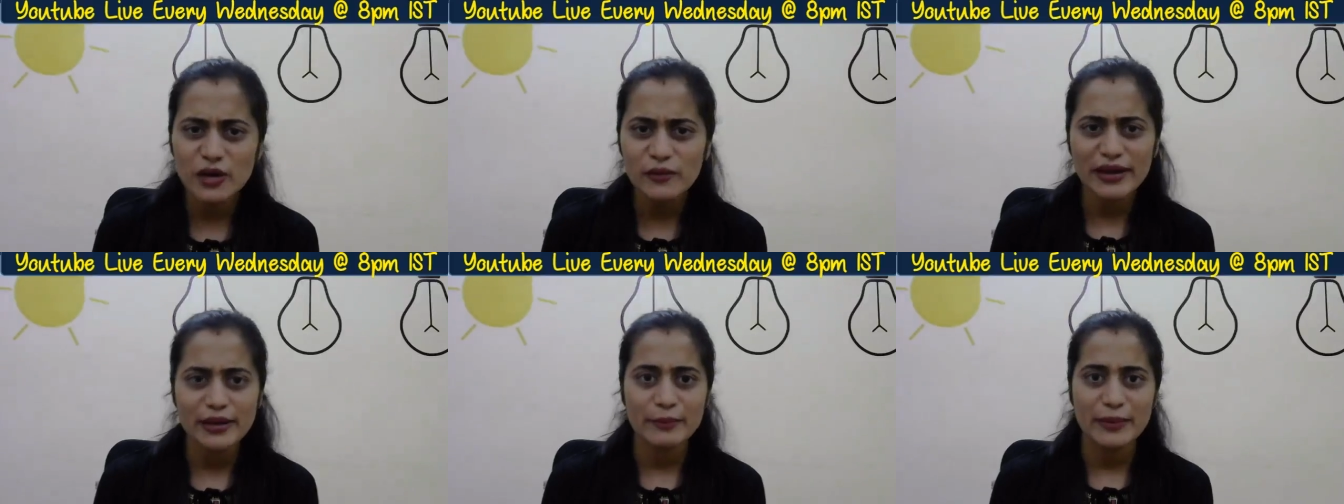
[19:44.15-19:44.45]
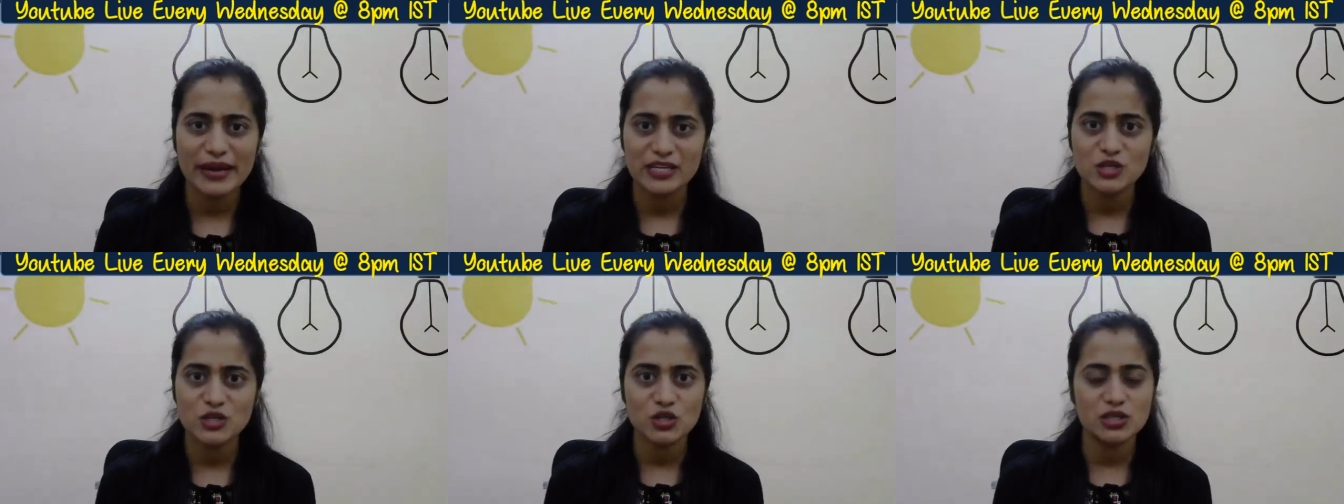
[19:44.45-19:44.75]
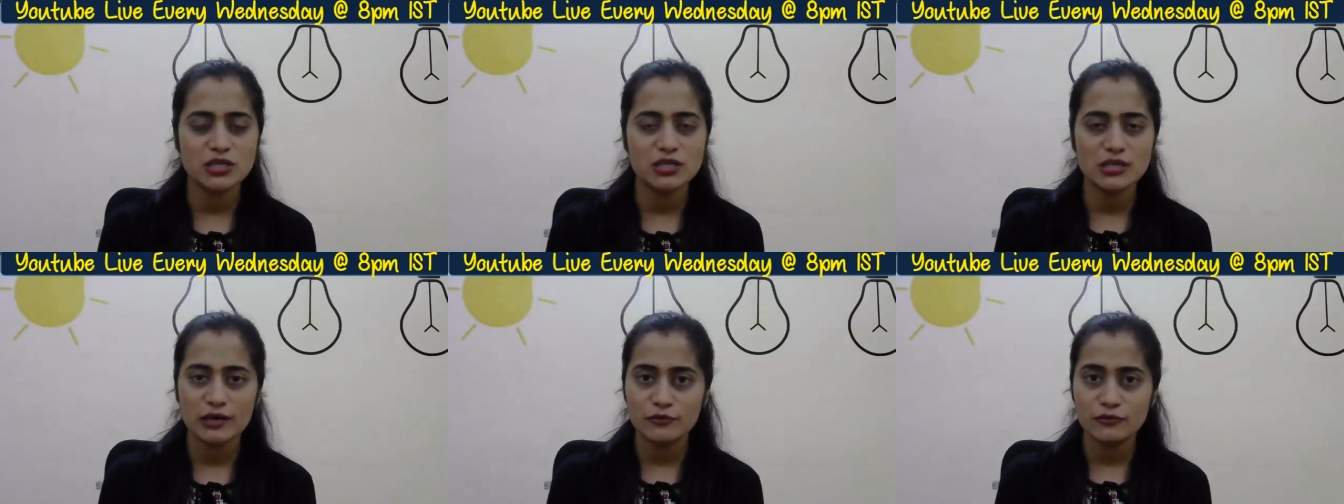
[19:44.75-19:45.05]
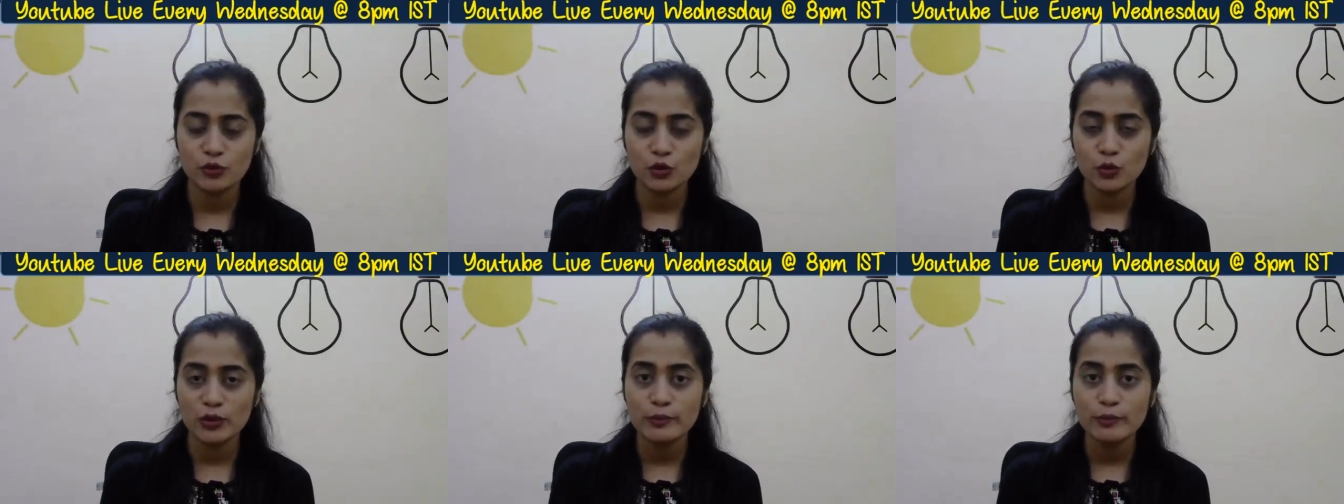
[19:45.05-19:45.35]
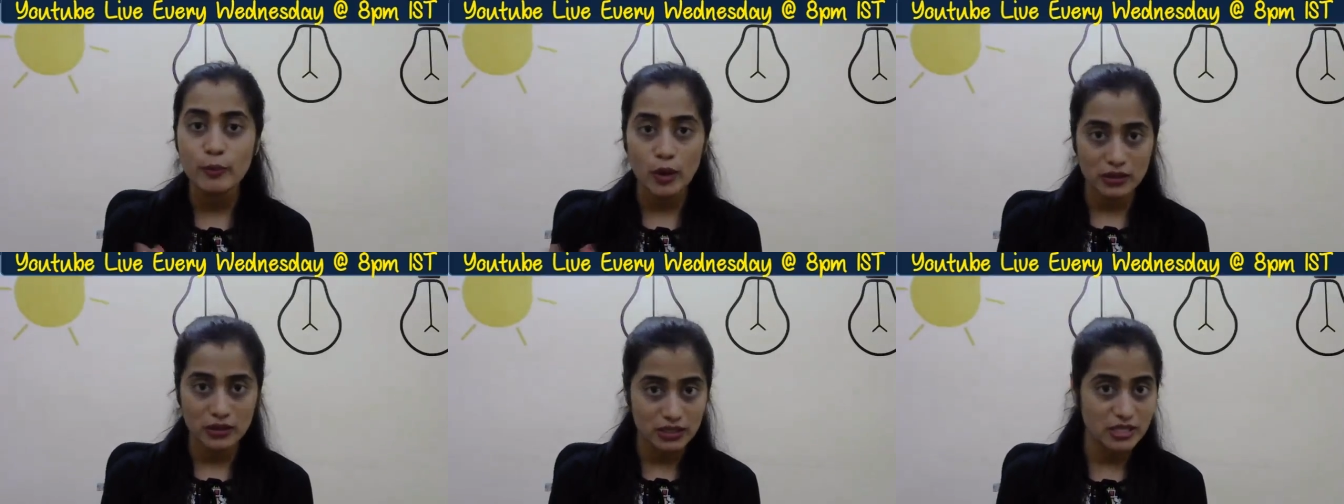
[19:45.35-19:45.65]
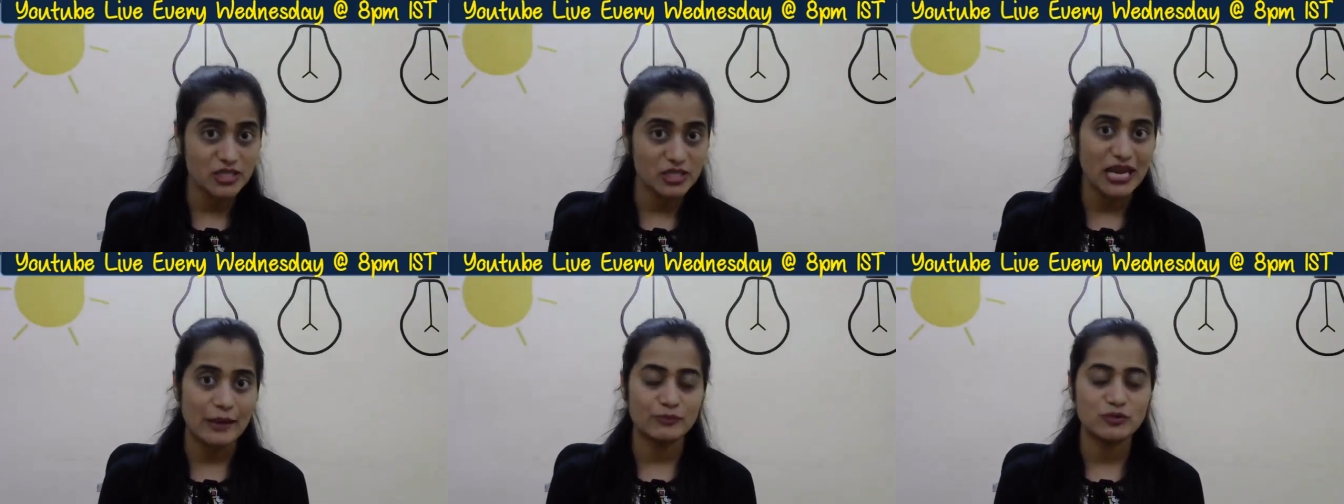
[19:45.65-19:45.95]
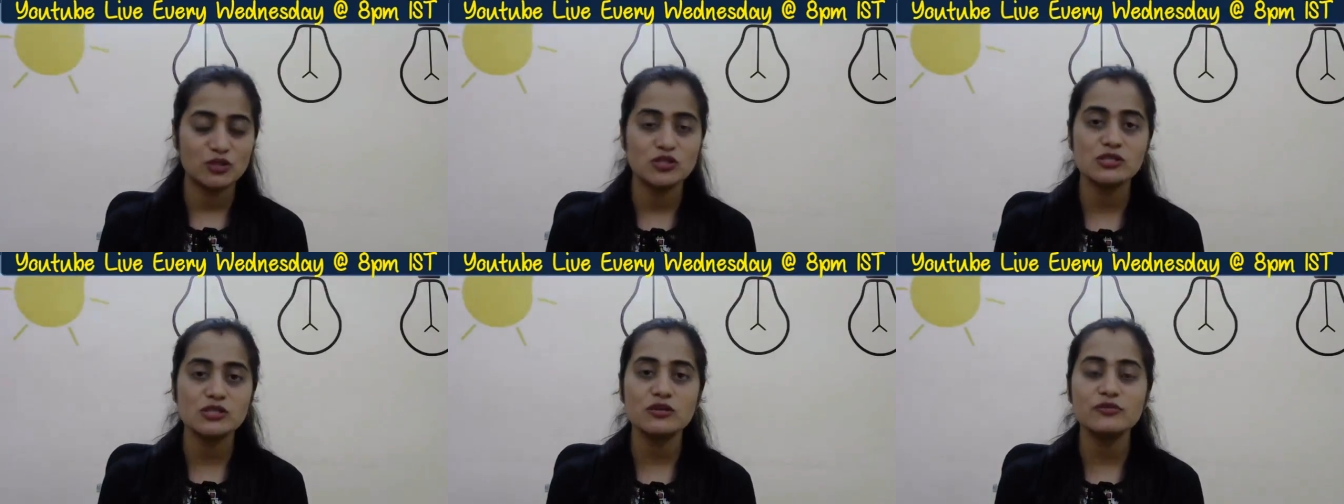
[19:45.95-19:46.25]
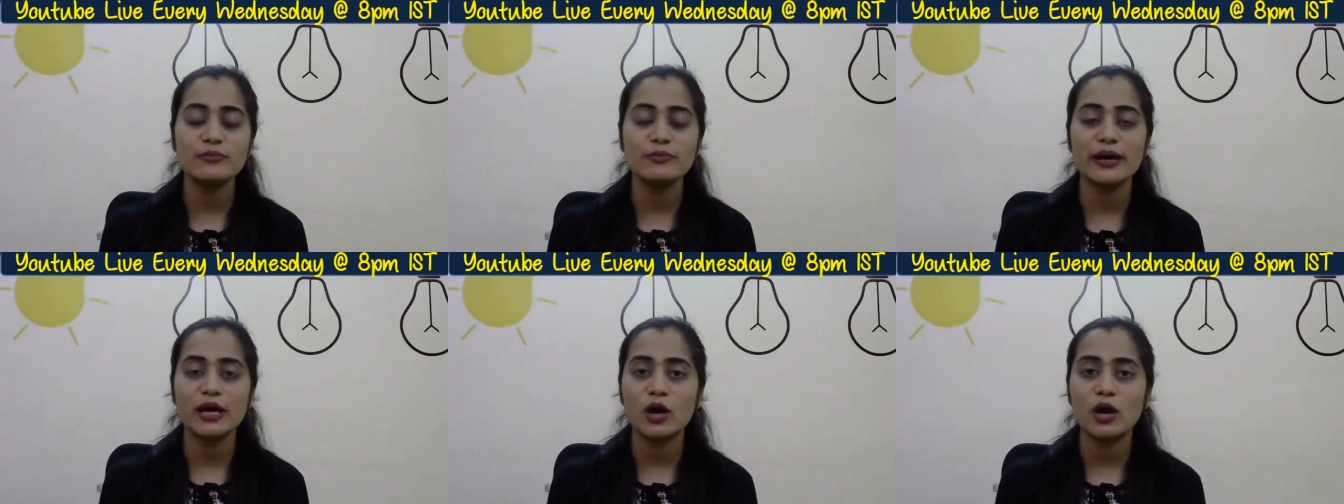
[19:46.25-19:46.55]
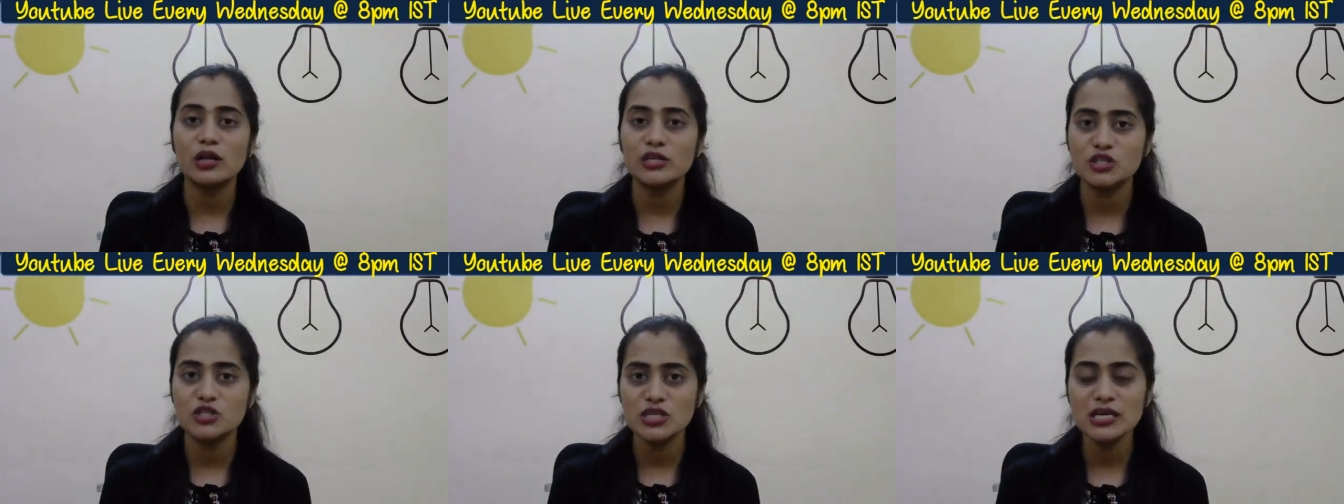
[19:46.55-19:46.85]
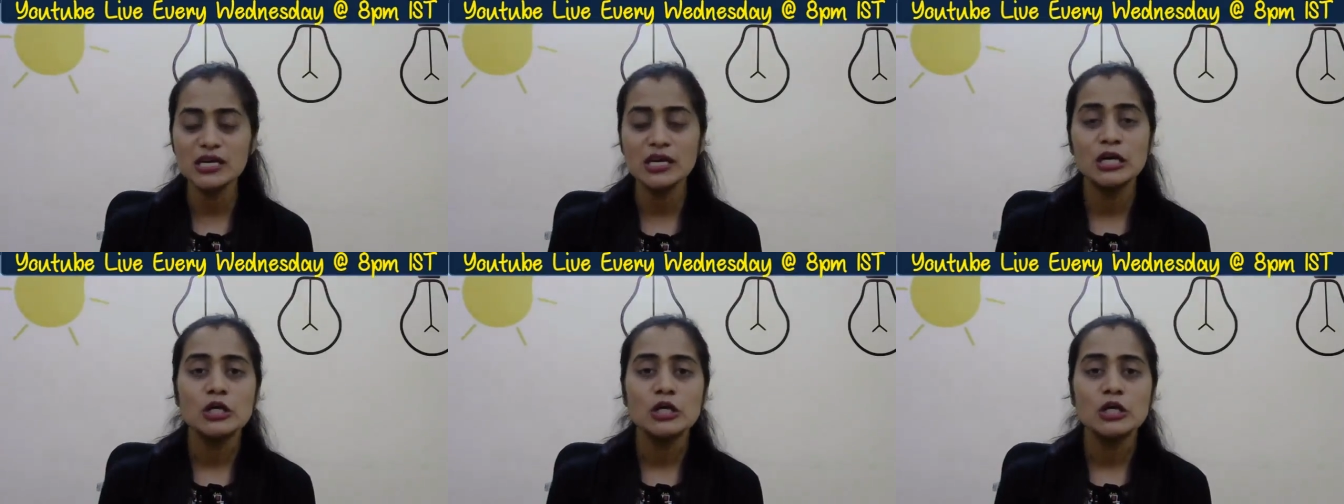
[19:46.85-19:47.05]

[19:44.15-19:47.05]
I mentioned a few important chapters of biology,